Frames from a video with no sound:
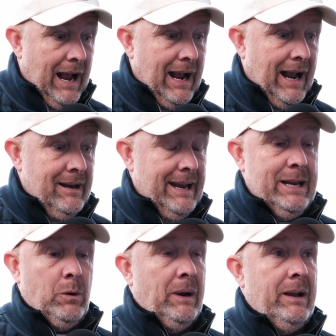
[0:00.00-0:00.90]
And
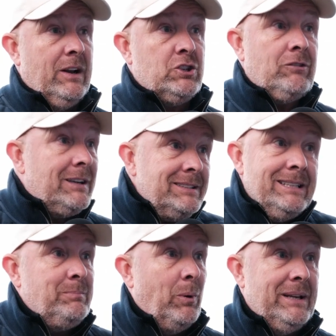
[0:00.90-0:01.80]
equally, I trust
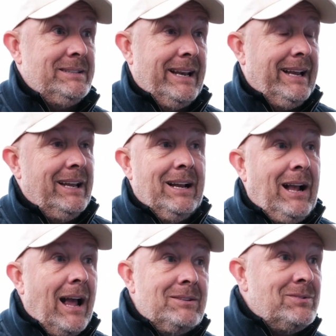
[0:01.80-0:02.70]
these boys that are going to
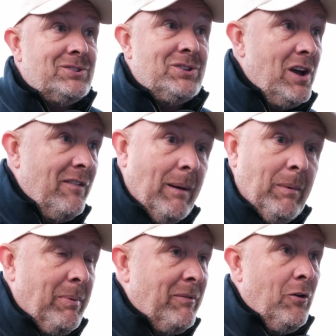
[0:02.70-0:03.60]
go and serve up a
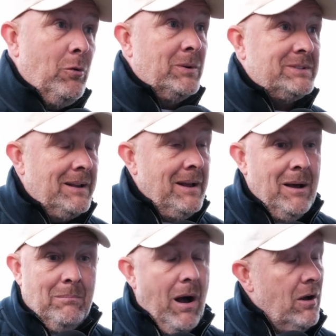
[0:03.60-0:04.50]
performance.
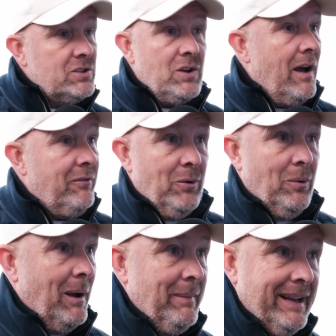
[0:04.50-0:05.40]
Marcus Eiffel,
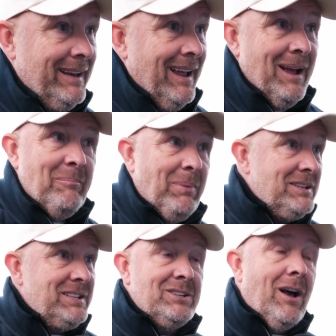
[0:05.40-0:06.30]

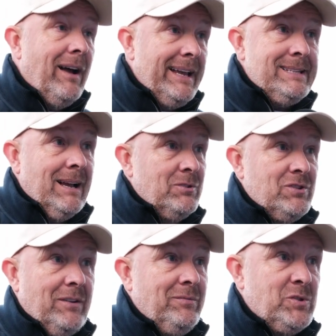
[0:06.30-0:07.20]
bless his heart, he's come
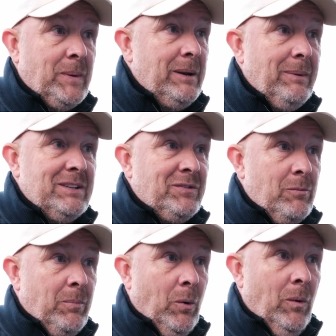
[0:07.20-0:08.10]
straight from 21's
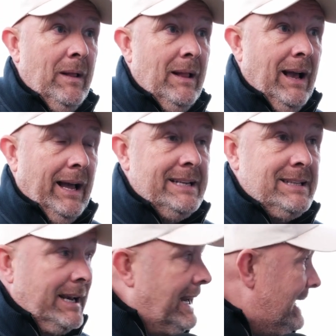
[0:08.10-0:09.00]
football, and he's
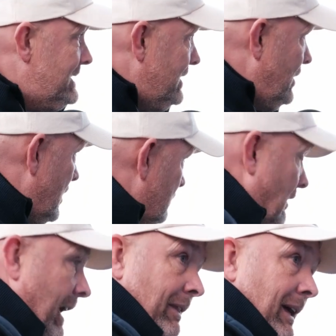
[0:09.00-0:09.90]
done an 80-yard
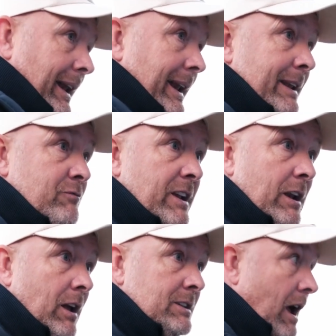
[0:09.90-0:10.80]
run, and then he's
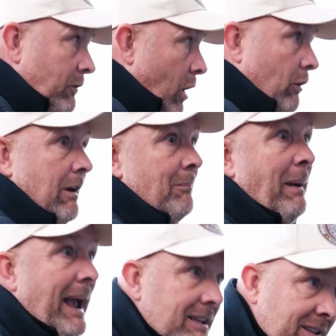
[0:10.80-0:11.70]
realised I've got to run
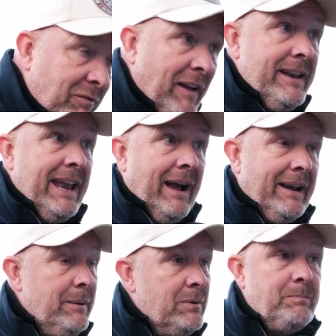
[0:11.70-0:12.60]
back and defend now, and
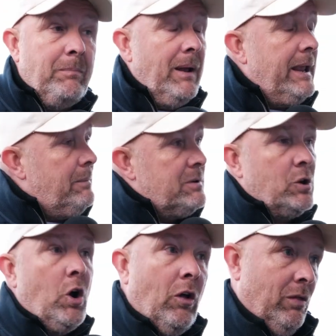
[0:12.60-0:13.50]
he was
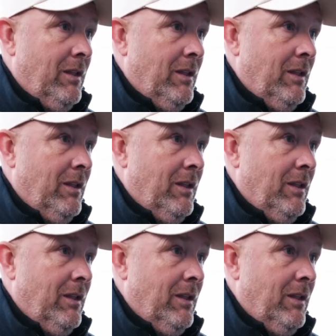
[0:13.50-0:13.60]
gone.